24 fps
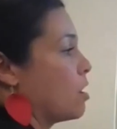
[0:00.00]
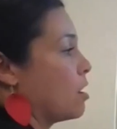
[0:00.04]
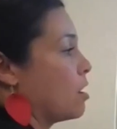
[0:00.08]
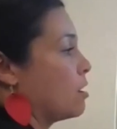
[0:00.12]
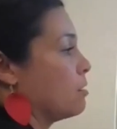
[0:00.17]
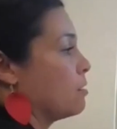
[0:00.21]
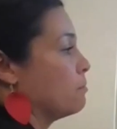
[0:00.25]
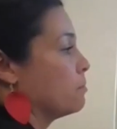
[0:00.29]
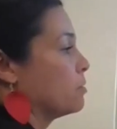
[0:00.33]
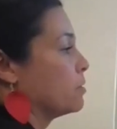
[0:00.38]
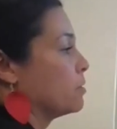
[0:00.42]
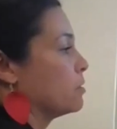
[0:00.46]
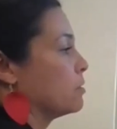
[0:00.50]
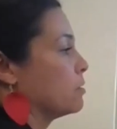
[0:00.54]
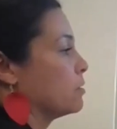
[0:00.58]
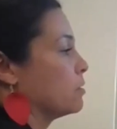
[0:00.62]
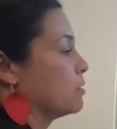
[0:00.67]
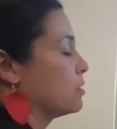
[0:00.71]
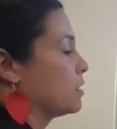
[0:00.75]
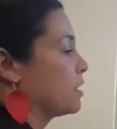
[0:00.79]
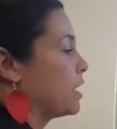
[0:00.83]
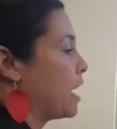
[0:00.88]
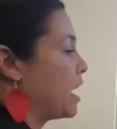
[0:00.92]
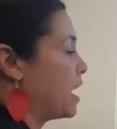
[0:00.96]
comp.
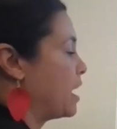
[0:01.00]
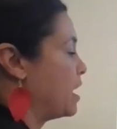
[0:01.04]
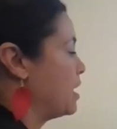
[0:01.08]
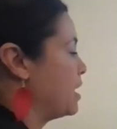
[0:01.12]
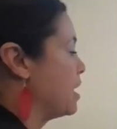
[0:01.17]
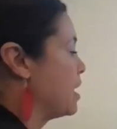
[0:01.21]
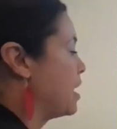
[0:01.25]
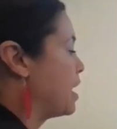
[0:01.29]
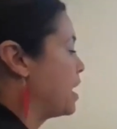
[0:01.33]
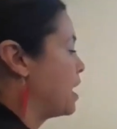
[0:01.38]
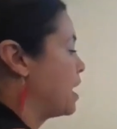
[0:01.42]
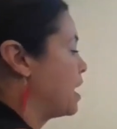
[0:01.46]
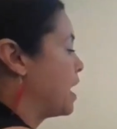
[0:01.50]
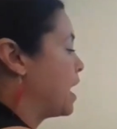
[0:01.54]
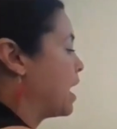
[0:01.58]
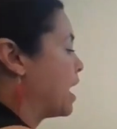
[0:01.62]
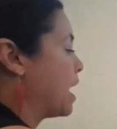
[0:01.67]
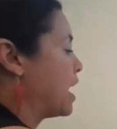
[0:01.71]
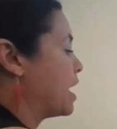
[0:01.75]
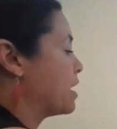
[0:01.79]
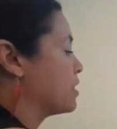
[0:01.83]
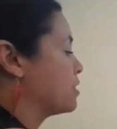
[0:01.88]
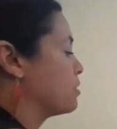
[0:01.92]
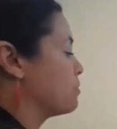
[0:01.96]
Okay,
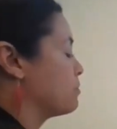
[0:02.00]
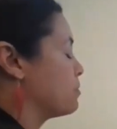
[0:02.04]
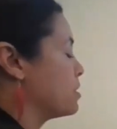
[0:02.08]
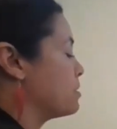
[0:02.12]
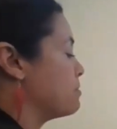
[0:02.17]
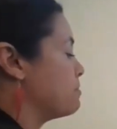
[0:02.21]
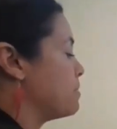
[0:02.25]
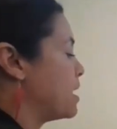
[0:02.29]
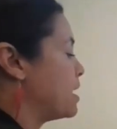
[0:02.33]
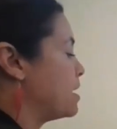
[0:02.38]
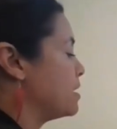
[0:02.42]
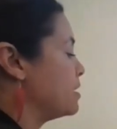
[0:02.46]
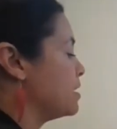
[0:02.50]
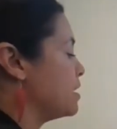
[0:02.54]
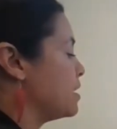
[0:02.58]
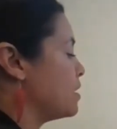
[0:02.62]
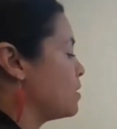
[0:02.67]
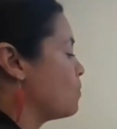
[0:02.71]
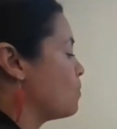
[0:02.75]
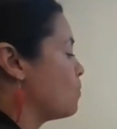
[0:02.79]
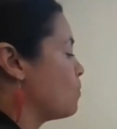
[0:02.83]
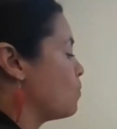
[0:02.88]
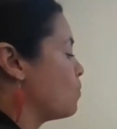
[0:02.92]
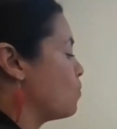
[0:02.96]
and the
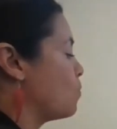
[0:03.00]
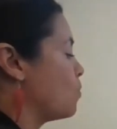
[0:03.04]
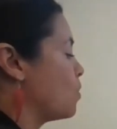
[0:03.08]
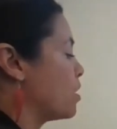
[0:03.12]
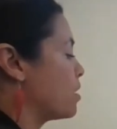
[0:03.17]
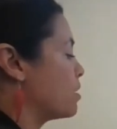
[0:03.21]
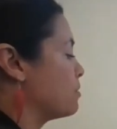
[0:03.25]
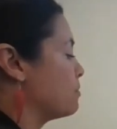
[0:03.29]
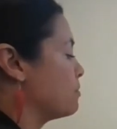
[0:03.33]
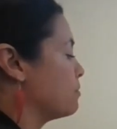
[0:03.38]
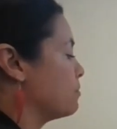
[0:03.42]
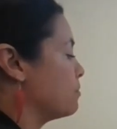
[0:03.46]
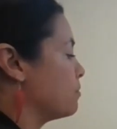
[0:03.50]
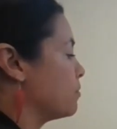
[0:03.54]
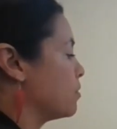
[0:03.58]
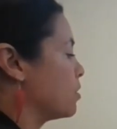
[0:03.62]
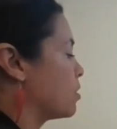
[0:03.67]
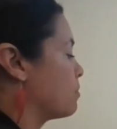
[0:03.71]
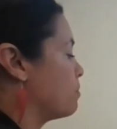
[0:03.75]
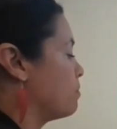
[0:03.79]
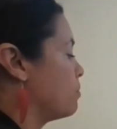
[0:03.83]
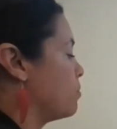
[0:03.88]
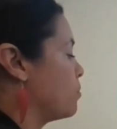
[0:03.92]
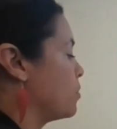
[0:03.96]
remaining 1
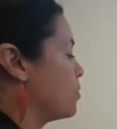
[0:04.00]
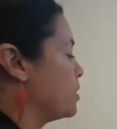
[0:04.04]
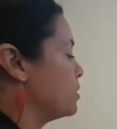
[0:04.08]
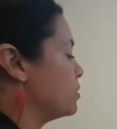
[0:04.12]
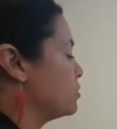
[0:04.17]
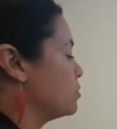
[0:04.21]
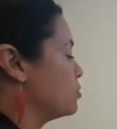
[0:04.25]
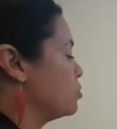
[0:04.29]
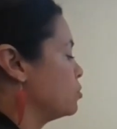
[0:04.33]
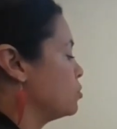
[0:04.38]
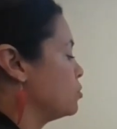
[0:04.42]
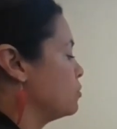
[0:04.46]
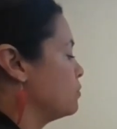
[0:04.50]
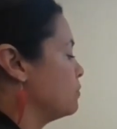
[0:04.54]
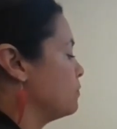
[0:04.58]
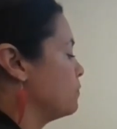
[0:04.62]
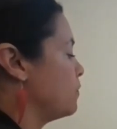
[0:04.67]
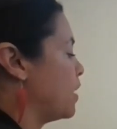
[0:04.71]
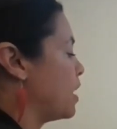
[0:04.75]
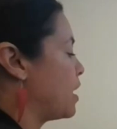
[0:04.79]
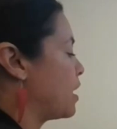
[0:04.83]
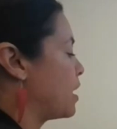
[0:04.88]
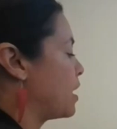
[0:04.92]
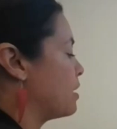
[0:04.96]
or
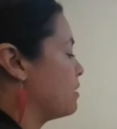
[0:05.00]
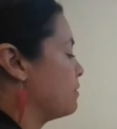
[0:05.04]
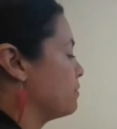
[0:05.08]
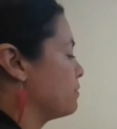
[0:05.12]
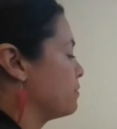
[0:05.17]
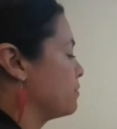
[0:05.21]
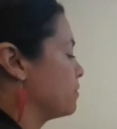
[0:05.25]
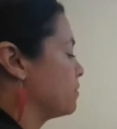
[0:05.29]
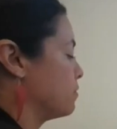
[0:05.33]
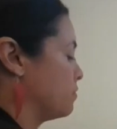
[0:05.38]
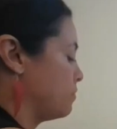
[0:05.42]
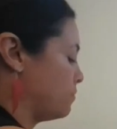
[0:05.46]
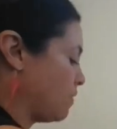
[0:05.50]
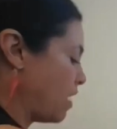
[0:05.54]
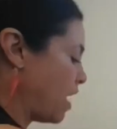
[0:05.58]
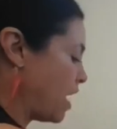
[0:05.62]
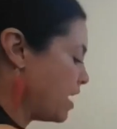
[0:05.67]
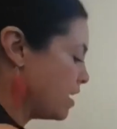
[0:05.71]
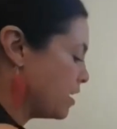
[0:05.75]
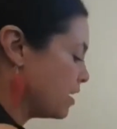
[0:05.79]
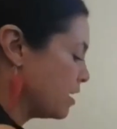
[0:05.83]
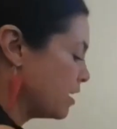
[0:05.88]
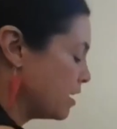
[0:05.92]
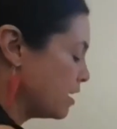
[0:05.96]
0.25,
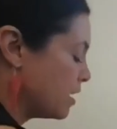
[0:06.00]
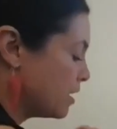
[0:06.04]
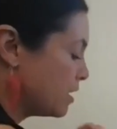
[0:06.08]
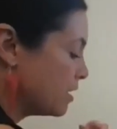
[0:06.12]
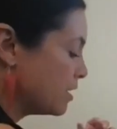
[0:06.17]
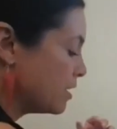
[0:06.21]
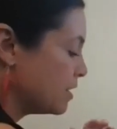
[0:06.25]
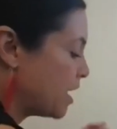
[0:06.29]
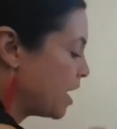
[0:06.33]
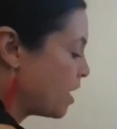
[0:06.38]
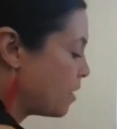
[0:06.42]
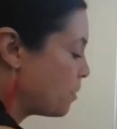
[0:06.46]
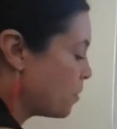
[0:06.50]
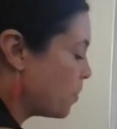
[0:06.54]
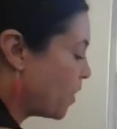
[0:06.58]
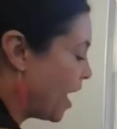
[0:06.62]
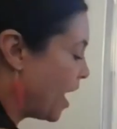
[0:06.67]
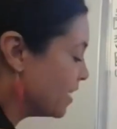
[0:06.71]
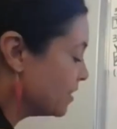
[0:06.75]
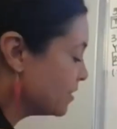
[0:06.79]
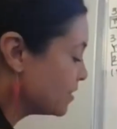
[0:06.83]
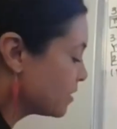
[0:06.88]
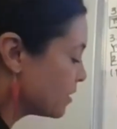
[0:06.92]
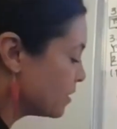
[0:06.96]
right? Now
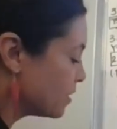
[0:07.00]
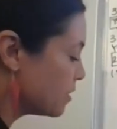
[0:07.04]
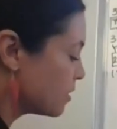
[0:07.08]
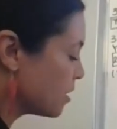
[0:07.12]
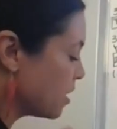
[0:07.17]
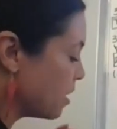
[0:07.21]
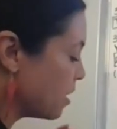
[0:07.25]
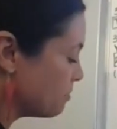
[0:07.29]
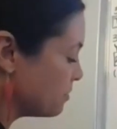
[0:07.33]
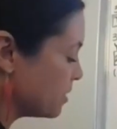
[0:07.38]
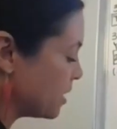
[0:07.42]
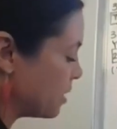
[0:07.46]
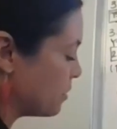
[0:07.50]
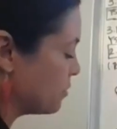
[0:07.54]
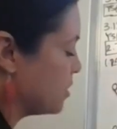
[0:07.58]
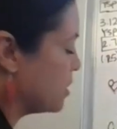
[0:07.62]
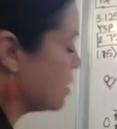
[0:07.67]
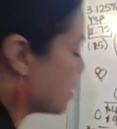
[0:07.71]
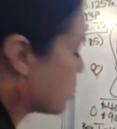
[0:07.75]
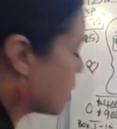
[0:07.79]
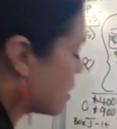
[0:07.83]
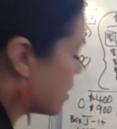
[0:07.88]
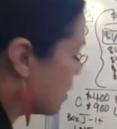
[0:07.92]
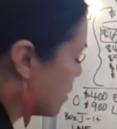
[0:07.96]
that's going to come down
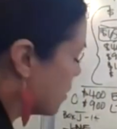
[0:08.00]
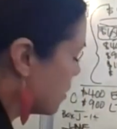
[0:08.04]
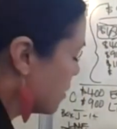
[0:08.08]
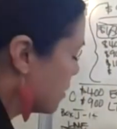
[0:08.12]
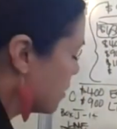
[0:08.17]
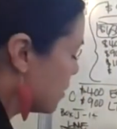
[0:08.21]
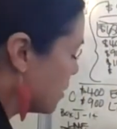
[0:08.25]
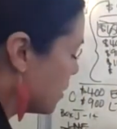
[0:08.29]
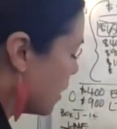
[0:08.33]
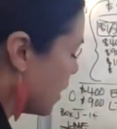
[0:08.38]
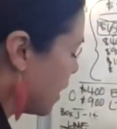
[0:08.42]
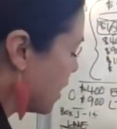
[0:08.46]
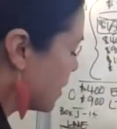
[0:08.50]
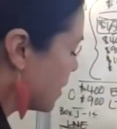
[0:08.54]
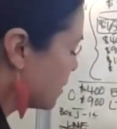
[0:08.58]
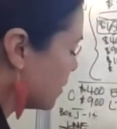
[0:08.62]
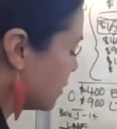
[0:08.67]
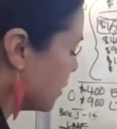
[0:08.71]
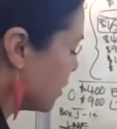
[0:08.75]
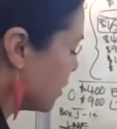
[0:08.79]
here as a